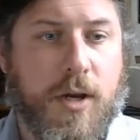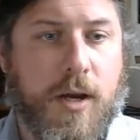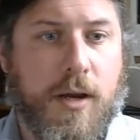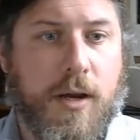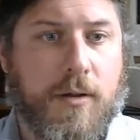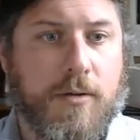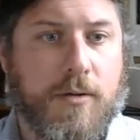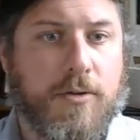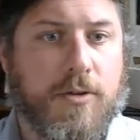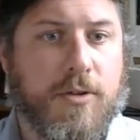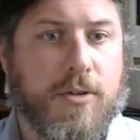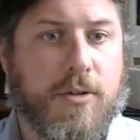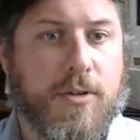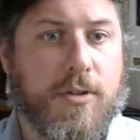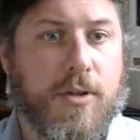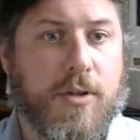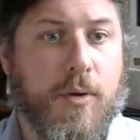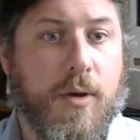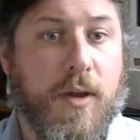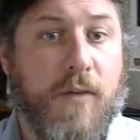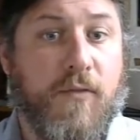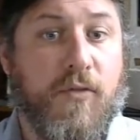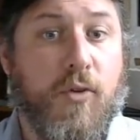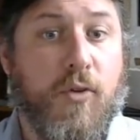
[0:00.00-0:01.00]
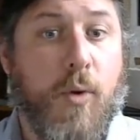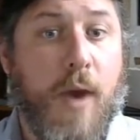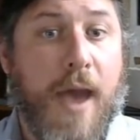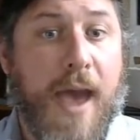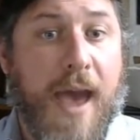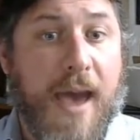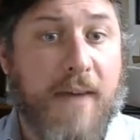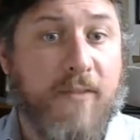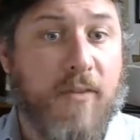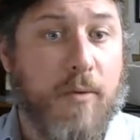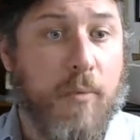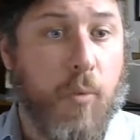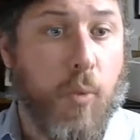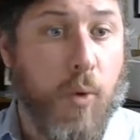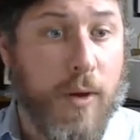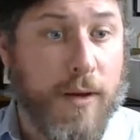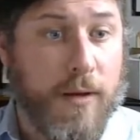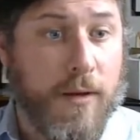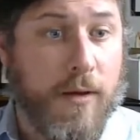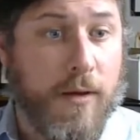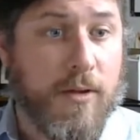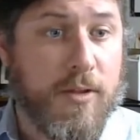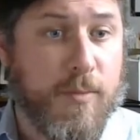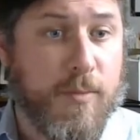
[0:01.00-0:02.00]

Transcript: So if you have a Windows-based